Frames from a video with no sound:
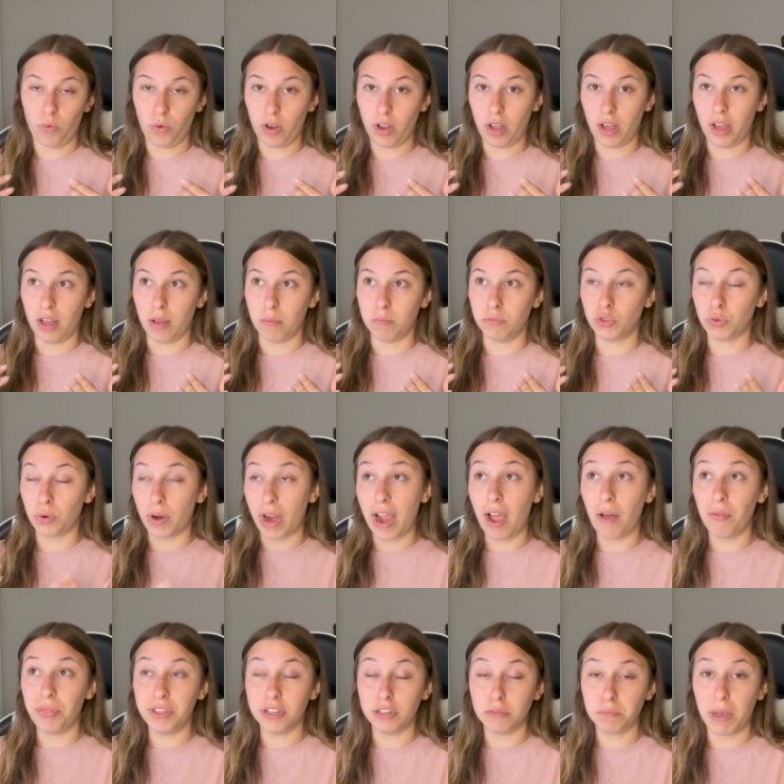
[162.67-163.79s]
um, try
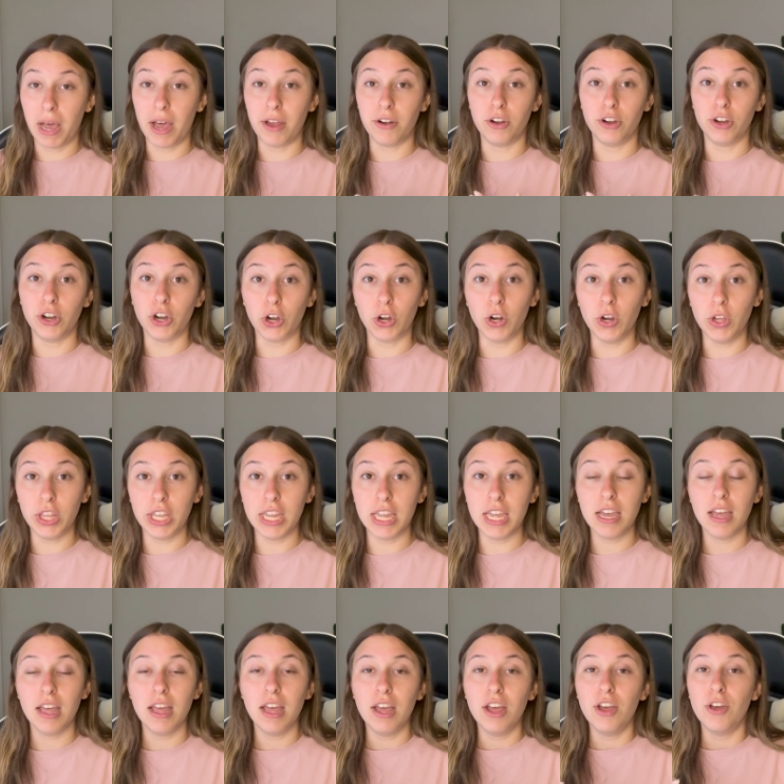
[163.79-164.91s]
out this pattern early
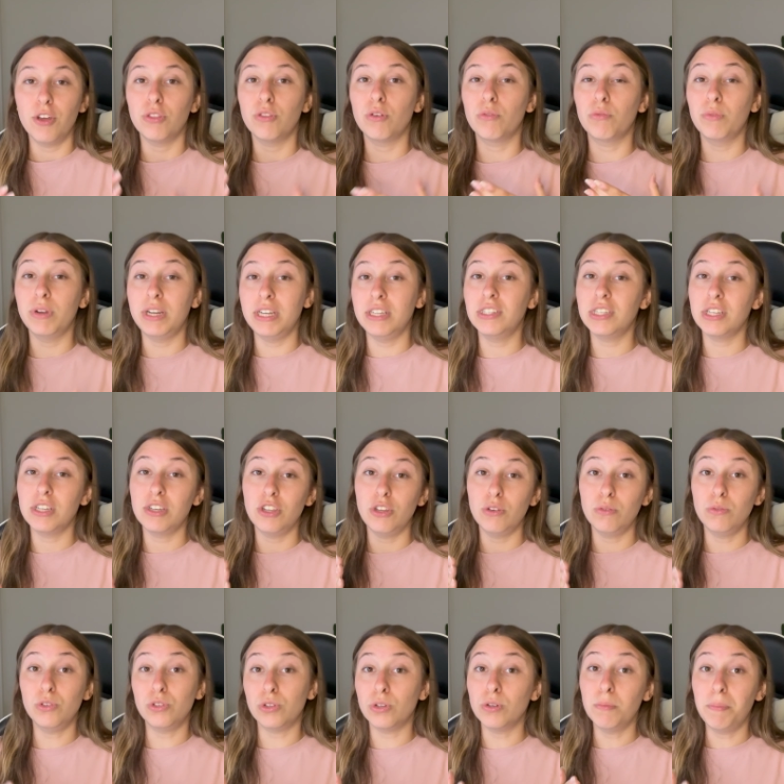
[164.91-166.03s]
the reason you
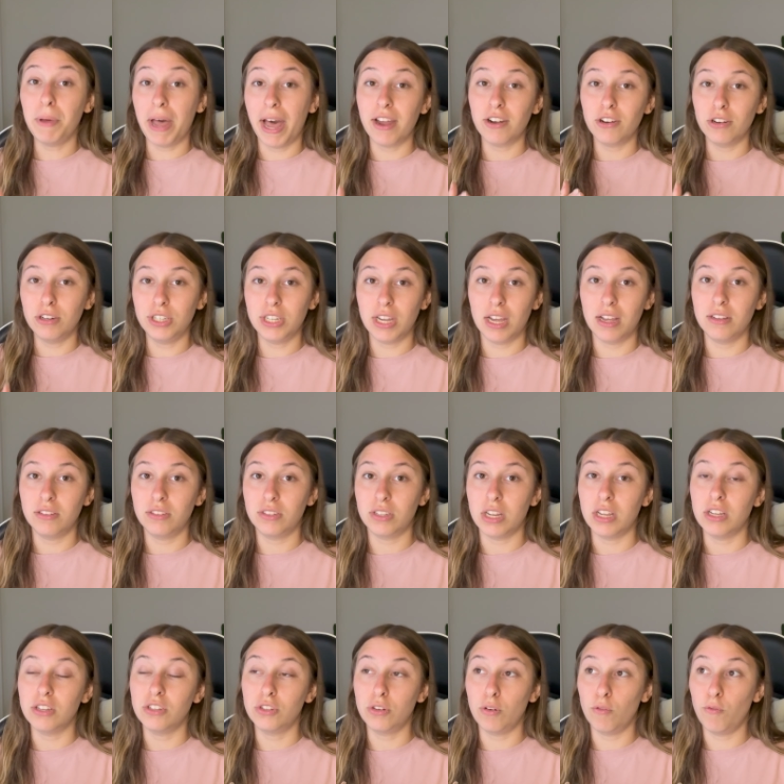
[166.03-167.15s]
do pattern tests
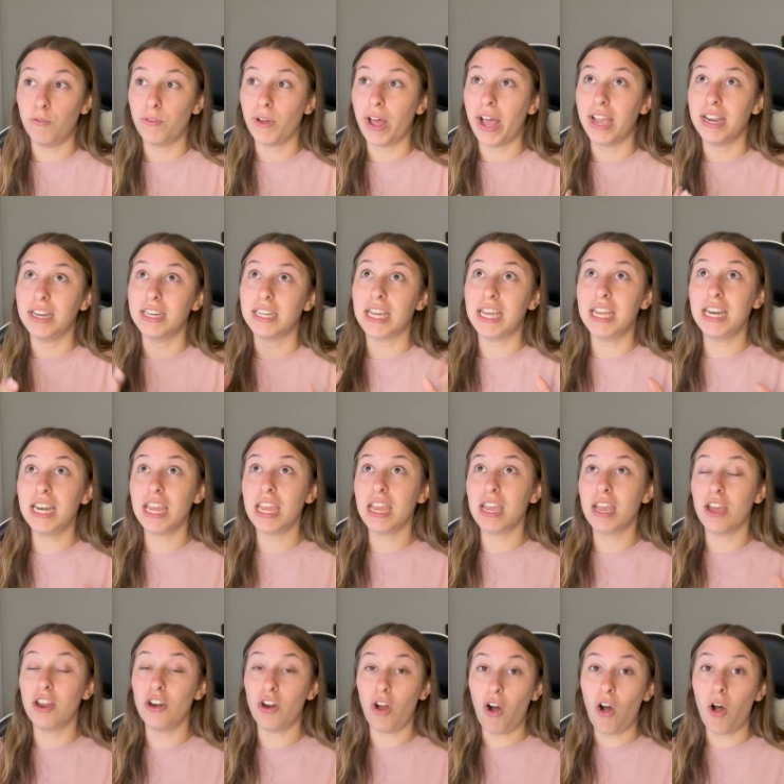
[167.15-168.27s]
is to find any
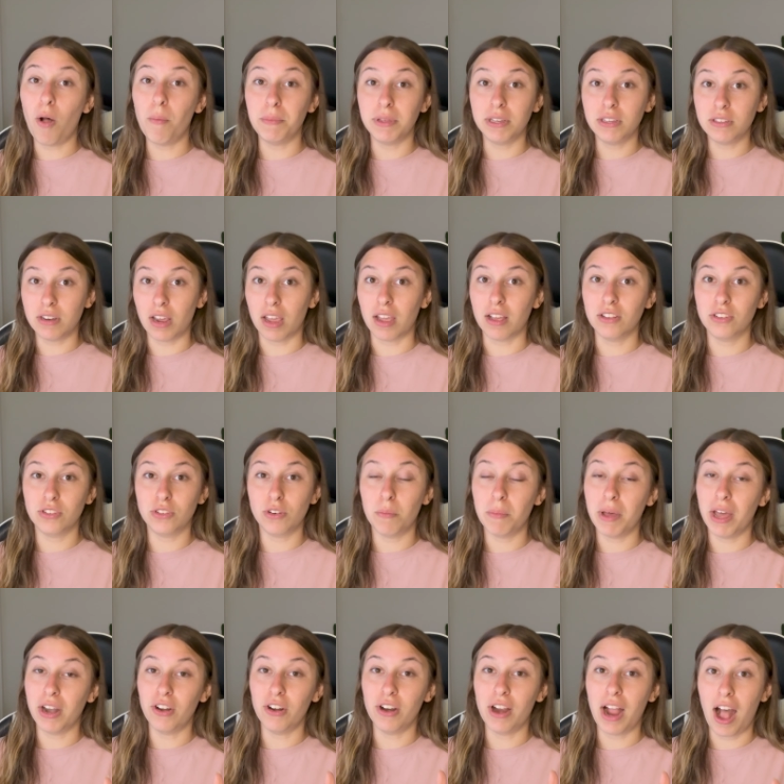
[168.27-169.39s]
and all mistakes, no
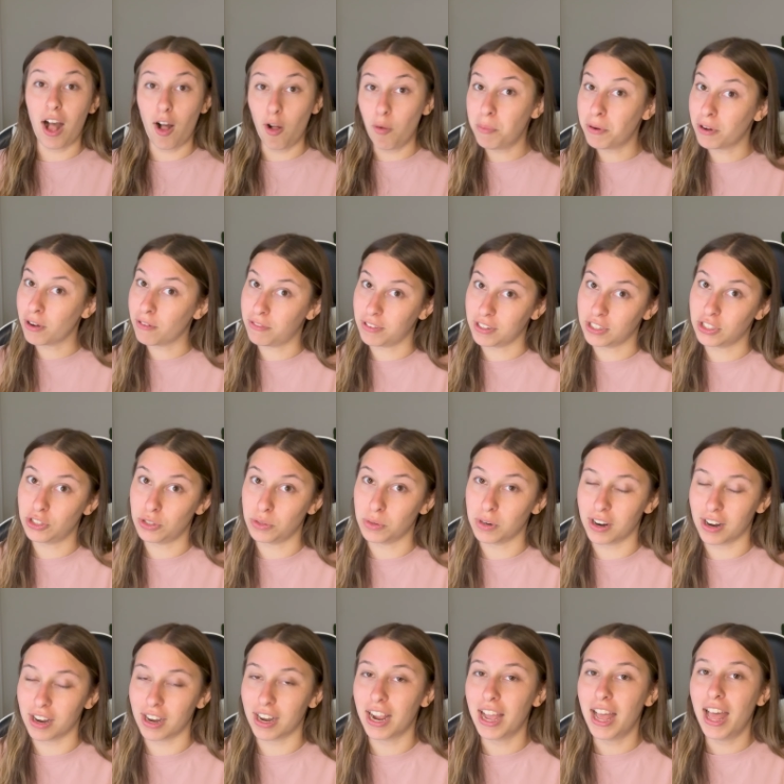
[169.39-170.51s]
matter how perfect you
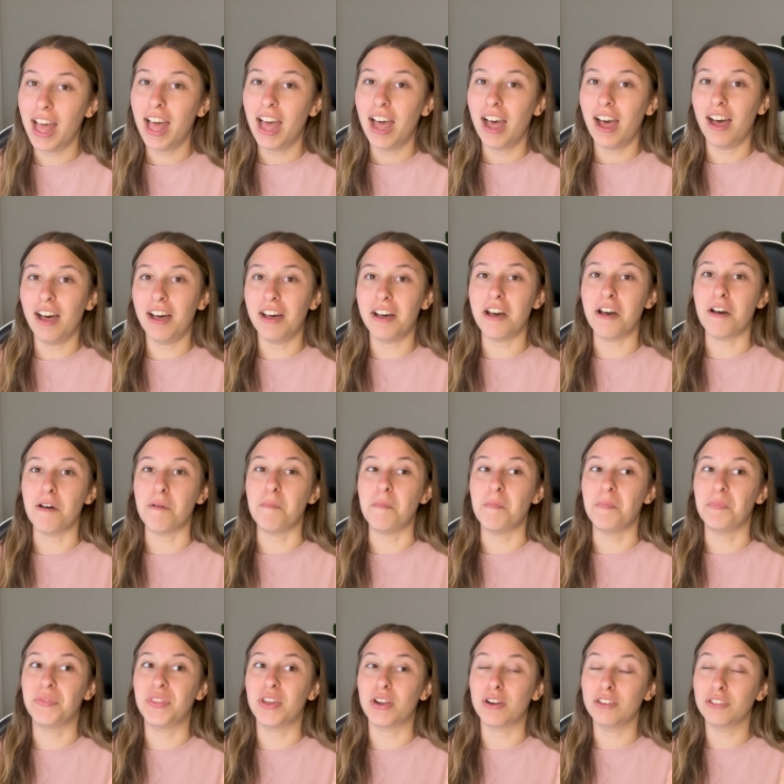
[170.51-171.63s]
are.
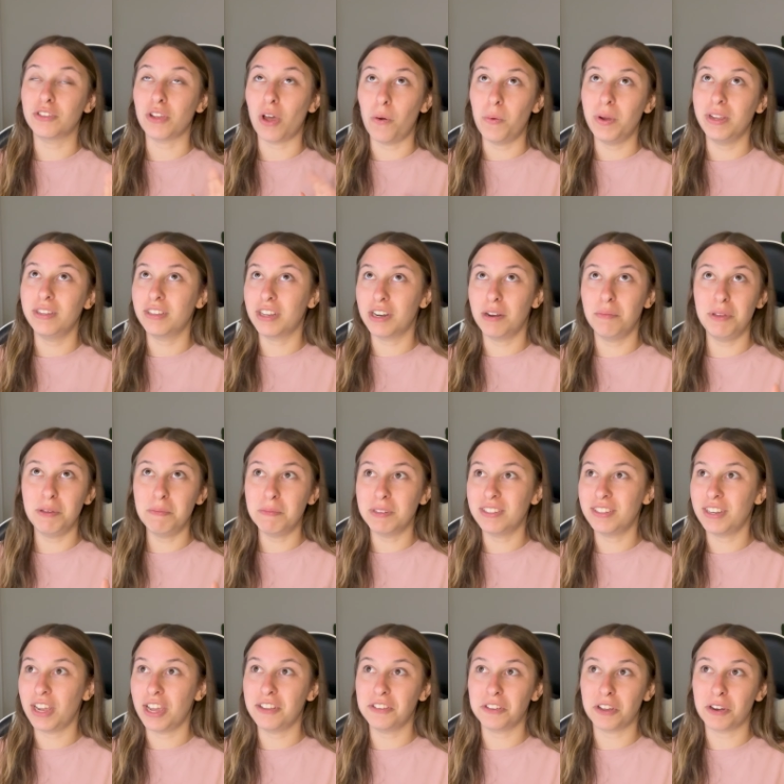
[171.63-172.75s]
Um, there is always going to be
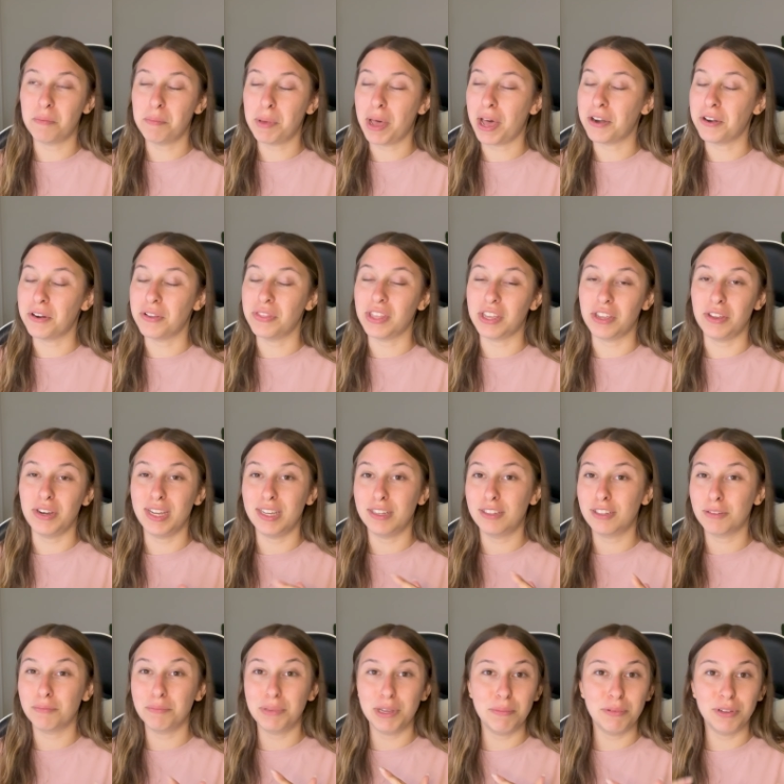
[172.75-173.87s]
mistakes on a pattern that you need
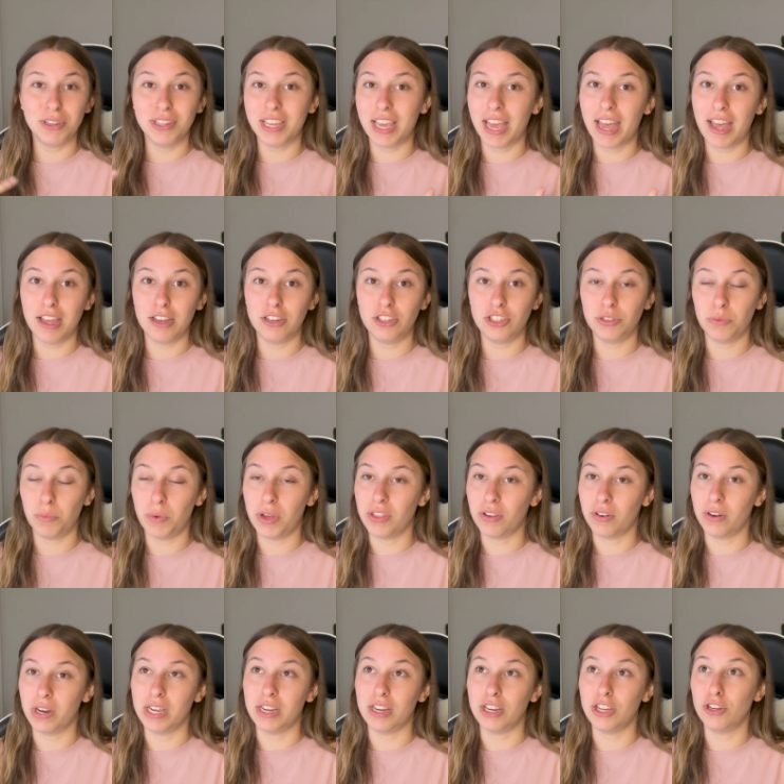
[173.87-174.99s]
some people to catch, whether
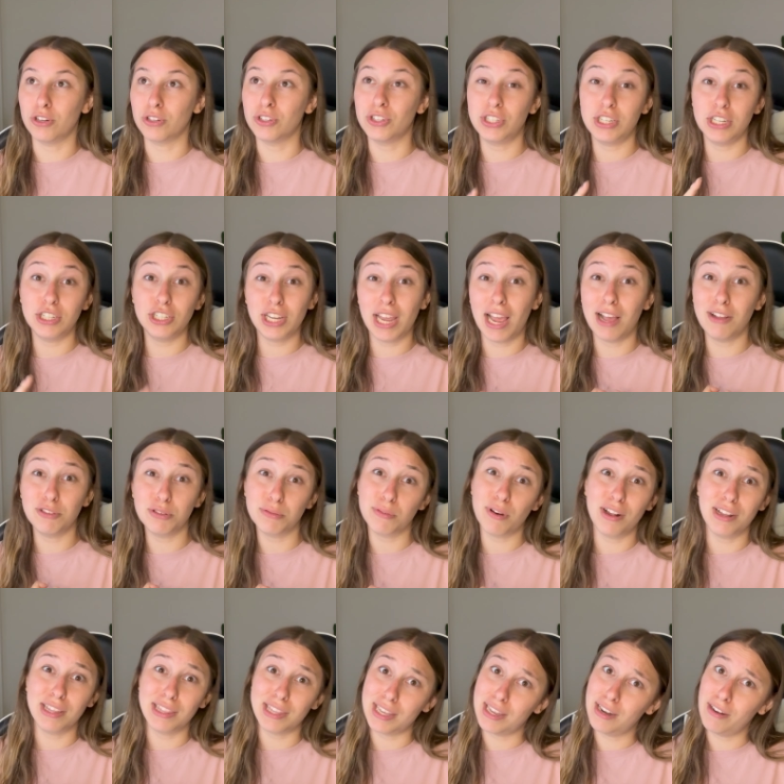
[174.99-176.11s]
it your stitch count's
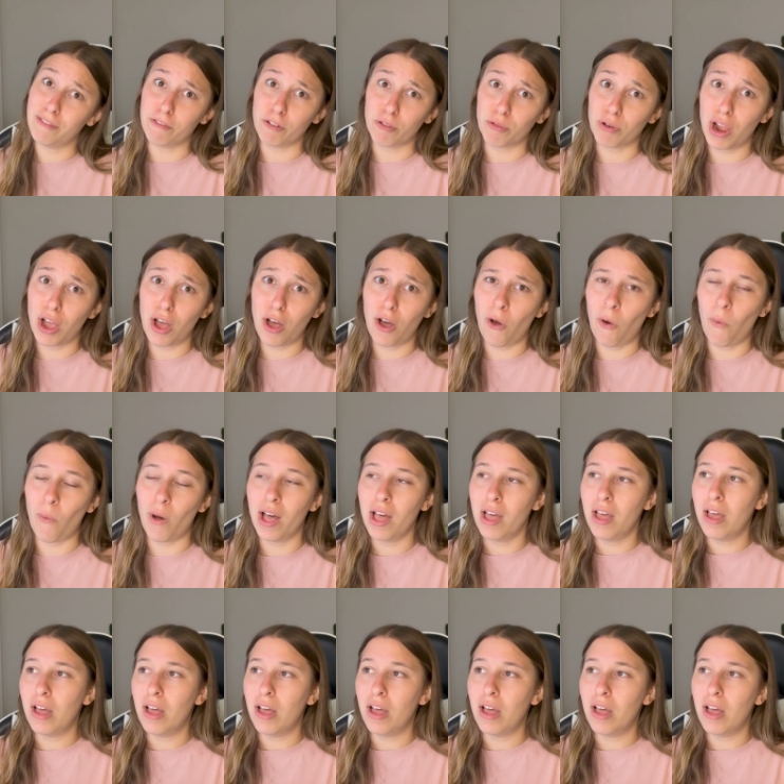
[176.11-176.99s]
wrong at the end of a row